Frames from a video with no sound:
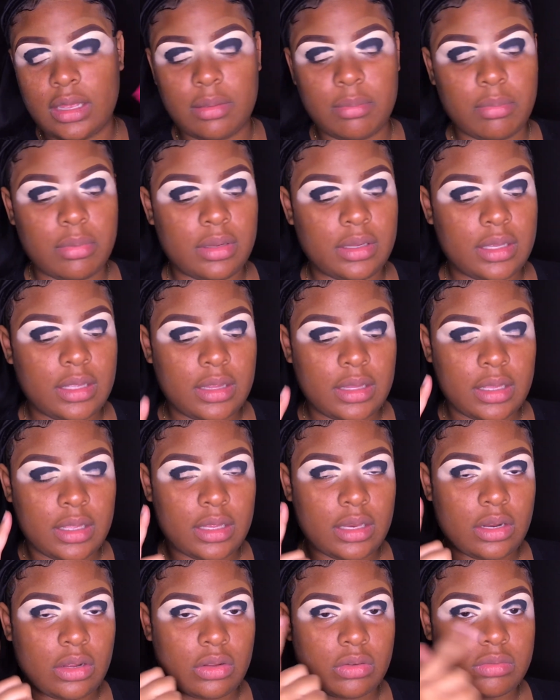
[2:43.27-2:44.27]
and blend
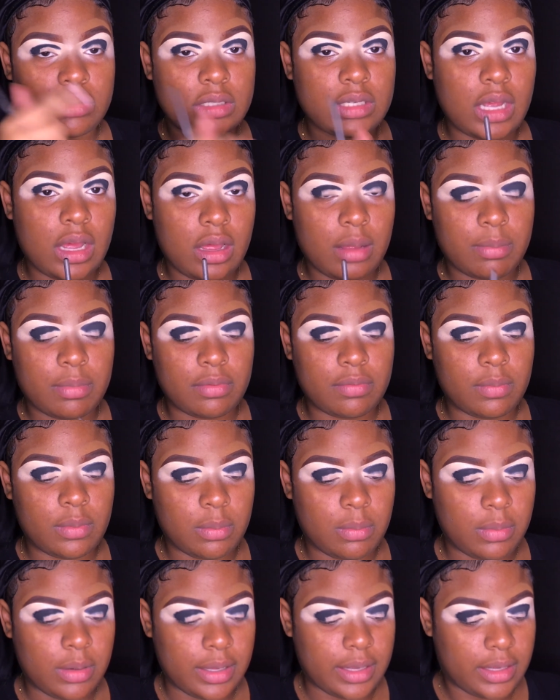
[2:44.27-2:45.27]
that on top of the
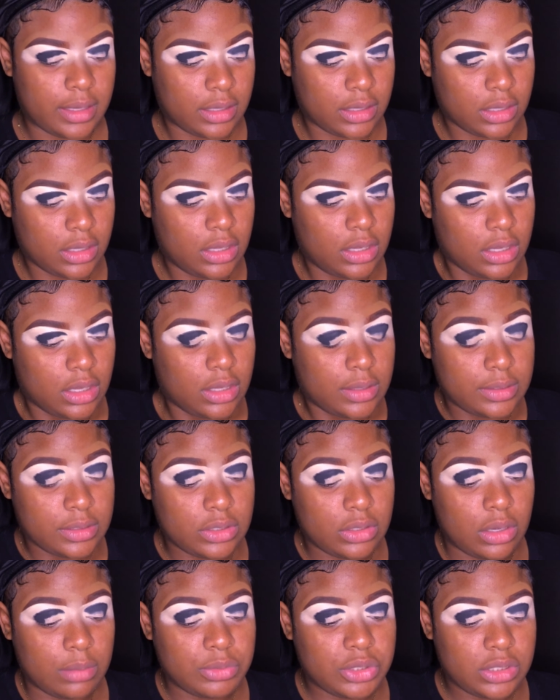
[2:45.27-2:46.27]
black.
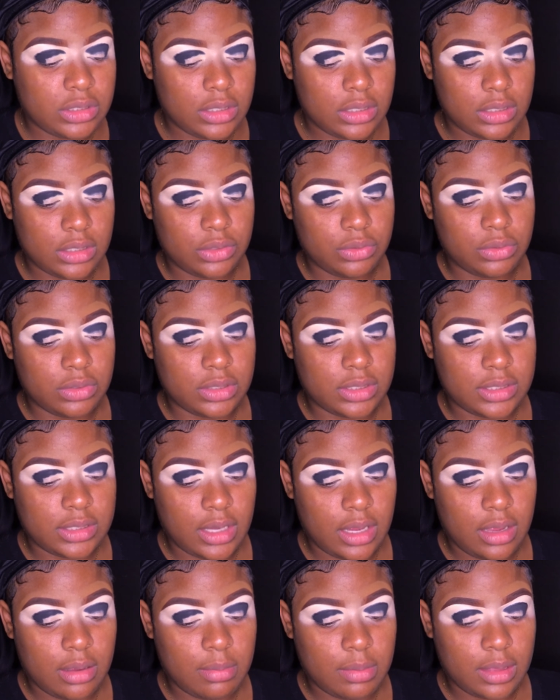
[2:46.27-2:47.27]
So I'm just gonna do the
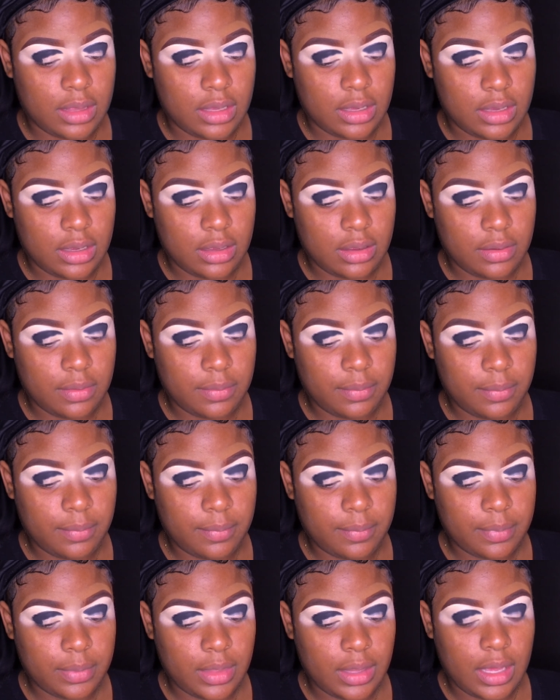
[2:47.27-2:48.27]
same thing
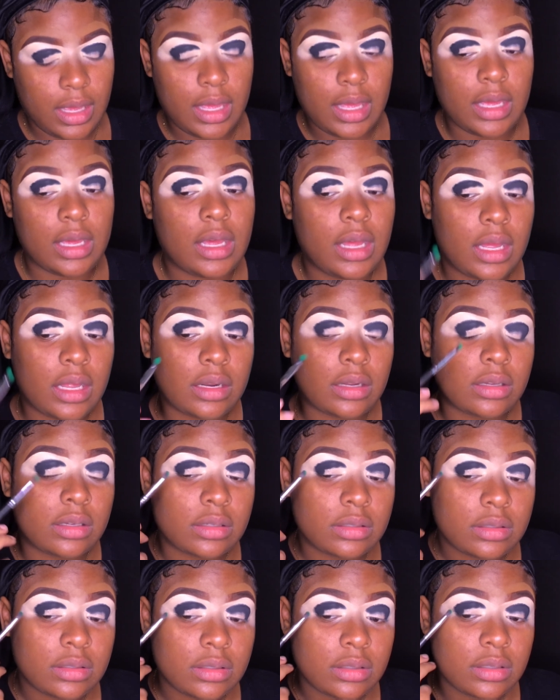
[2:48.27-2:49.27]
and kind
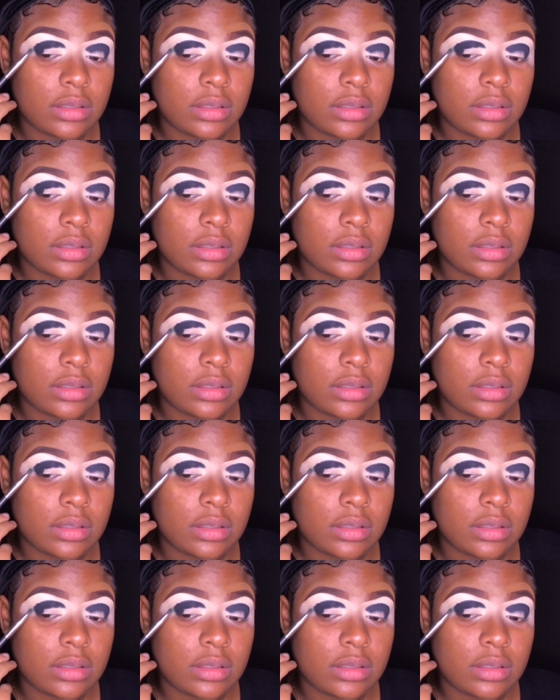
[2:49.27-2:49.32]
of